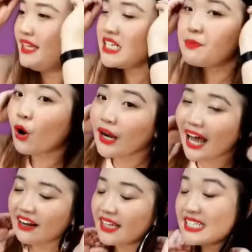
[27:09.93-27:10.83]
this
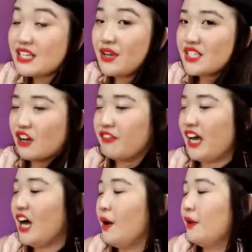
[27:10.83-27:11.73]
product, this series of
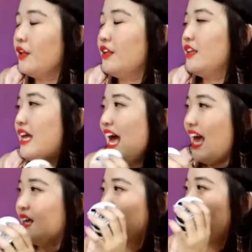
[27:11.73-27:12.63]
uh,
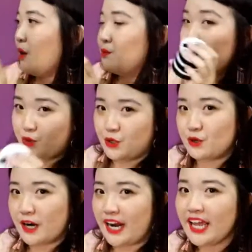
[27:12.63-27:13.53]
pop
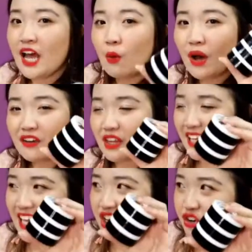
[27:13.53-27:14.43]
Trio, right? one of the
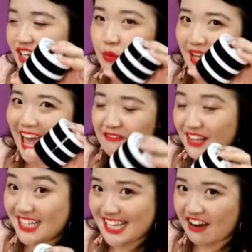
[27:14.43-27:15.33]
key ingredient we have
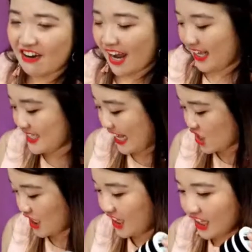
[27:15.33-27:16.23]
inside, right, is
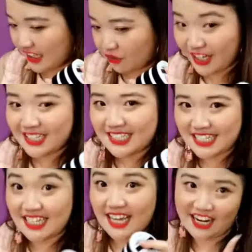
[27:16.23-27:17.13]
actually the green tea